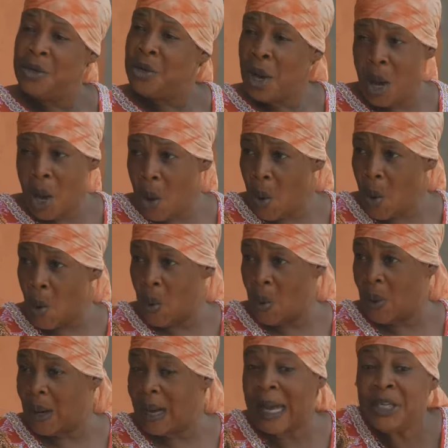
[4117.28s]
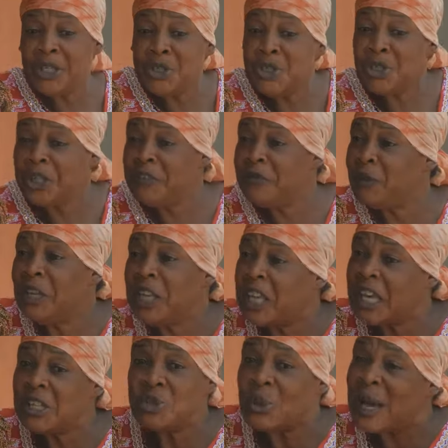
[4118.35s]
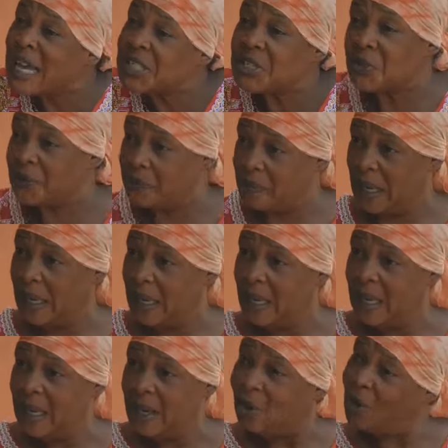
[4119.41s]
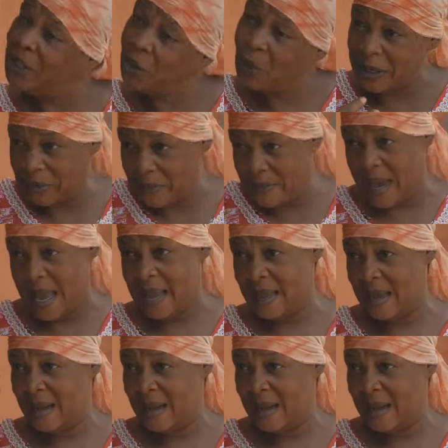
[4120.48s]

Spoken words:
No, and you don't even care to ask of me. What the kind of man?